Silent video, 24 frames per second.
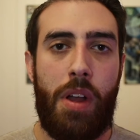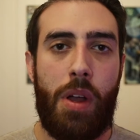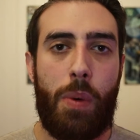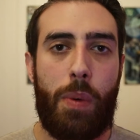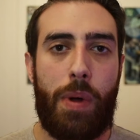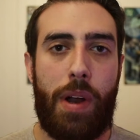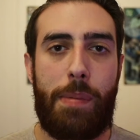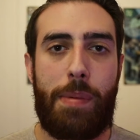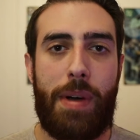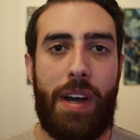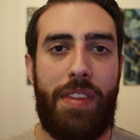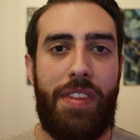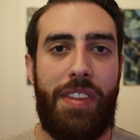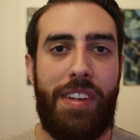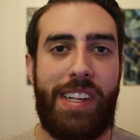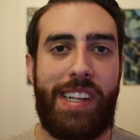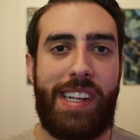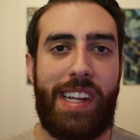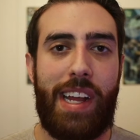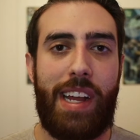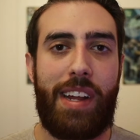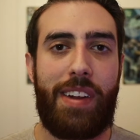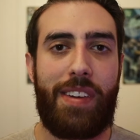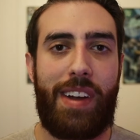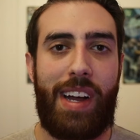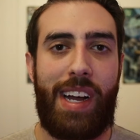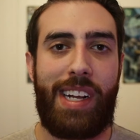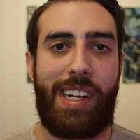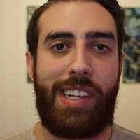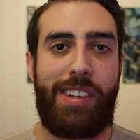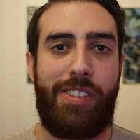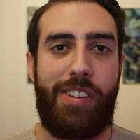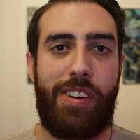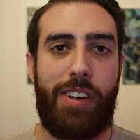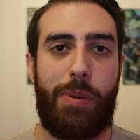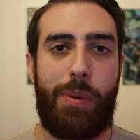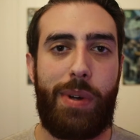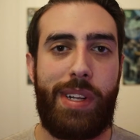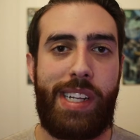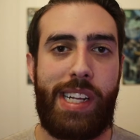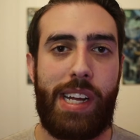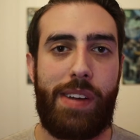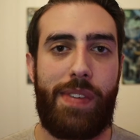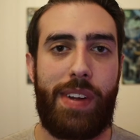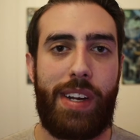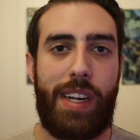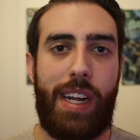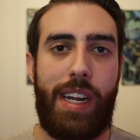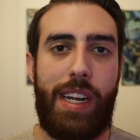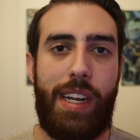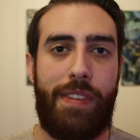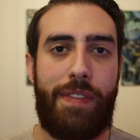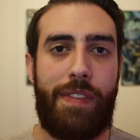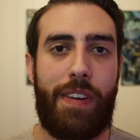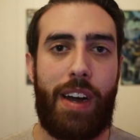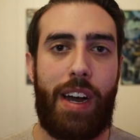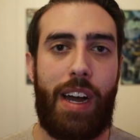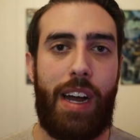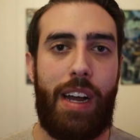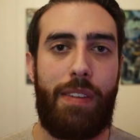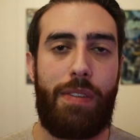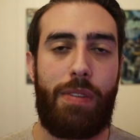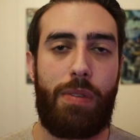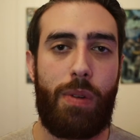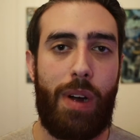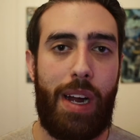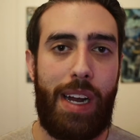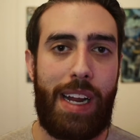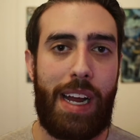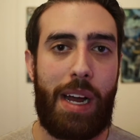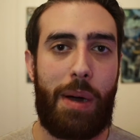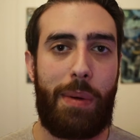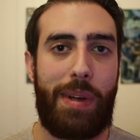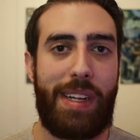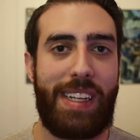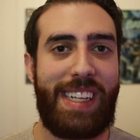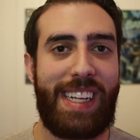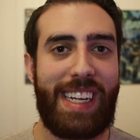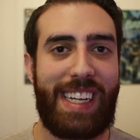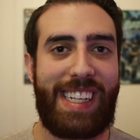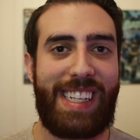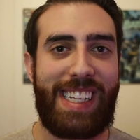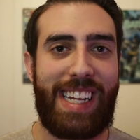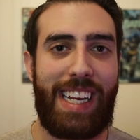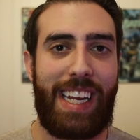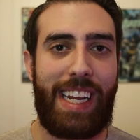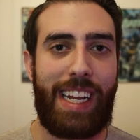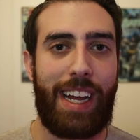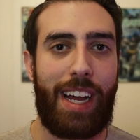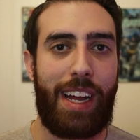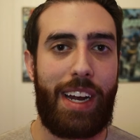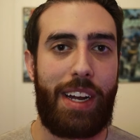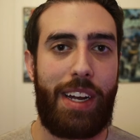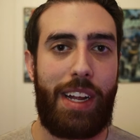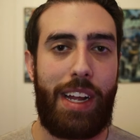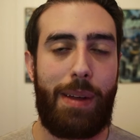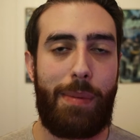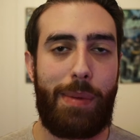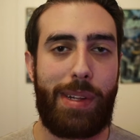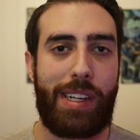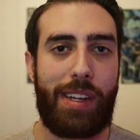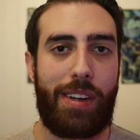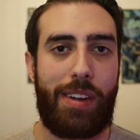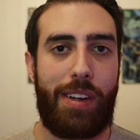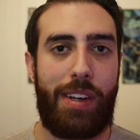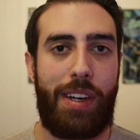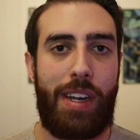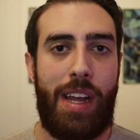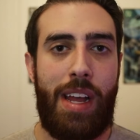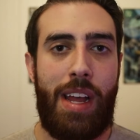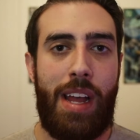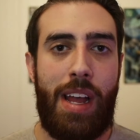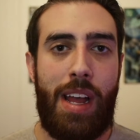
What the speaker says: When I bought this stand last year, it was $7.95. Right now, it's $6.99 on Amazon.